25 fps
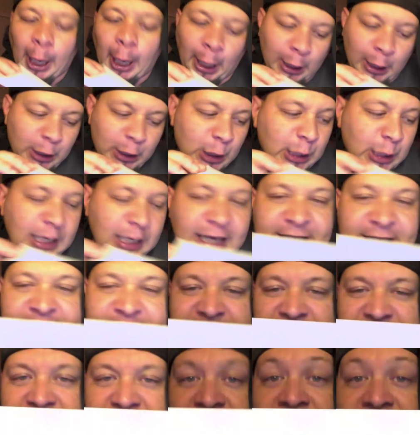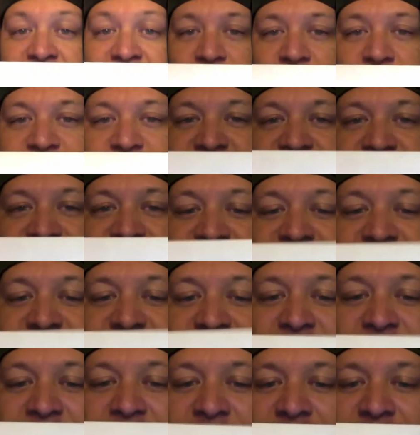You licked it, and here it is.
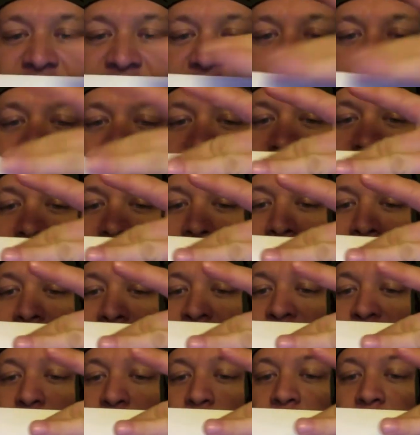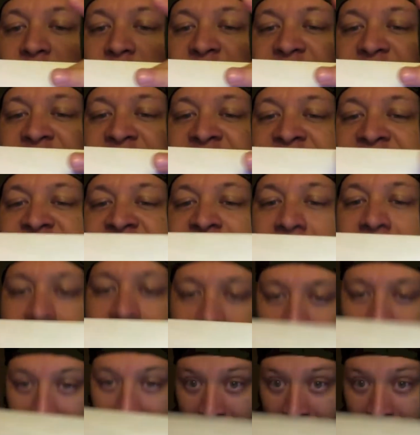Your lick is here.